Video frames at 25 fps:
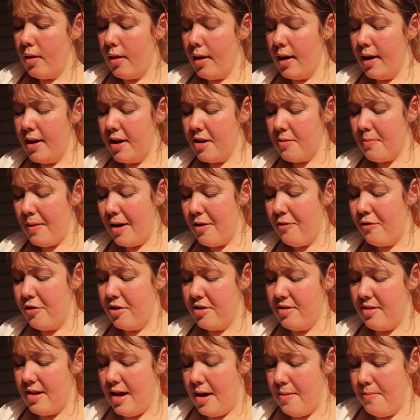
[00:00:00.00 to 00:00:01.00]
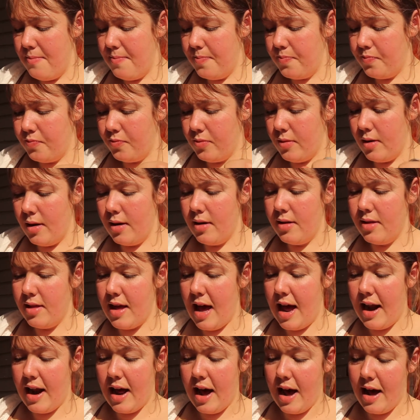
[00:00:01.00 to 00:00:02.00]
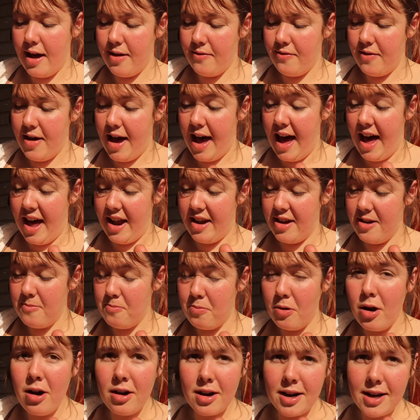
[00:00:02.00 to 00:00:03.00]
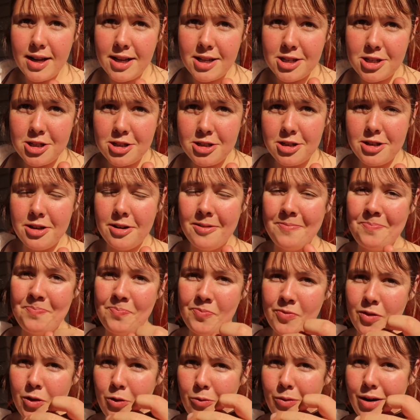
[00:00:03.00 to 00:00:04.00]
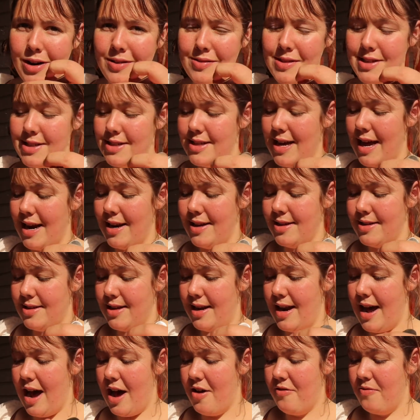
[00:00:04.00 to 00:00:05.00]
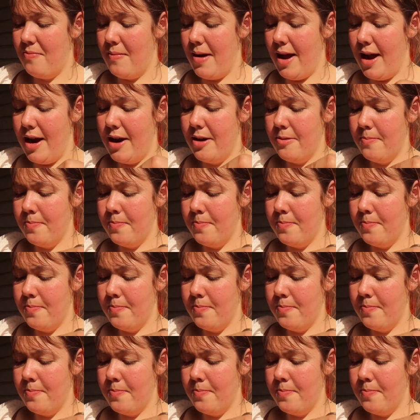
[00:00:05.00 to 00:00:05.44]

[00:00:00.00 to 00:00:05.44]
This is my first time that I've added broccoli to one of the salads that I've made.